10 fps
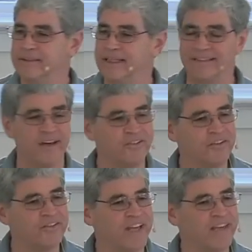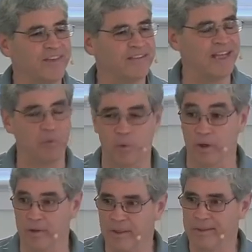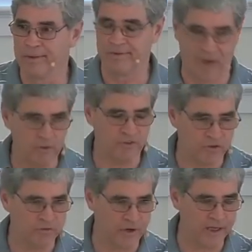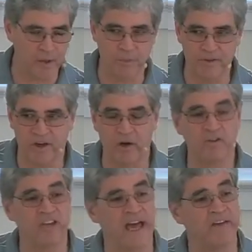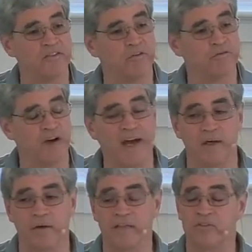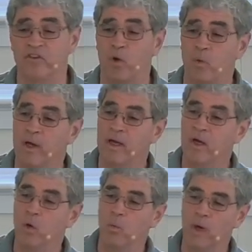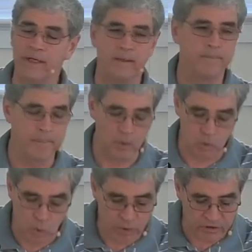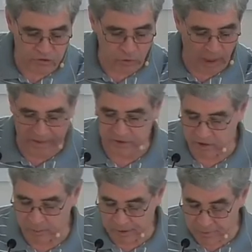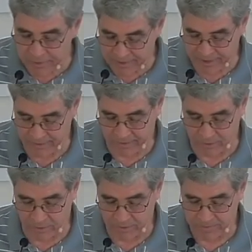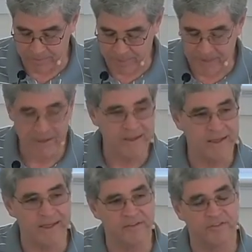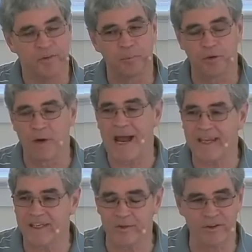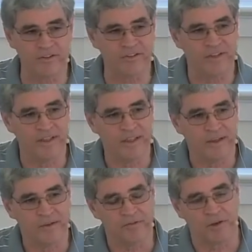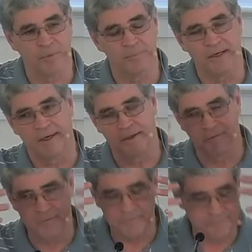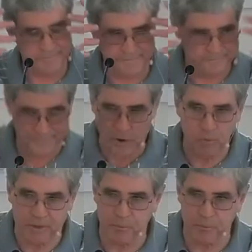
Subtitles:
It doesn't say that they were tongues of fire, but tongues as of fire. And so what Luke is trying to communicate here is the miraculous from a human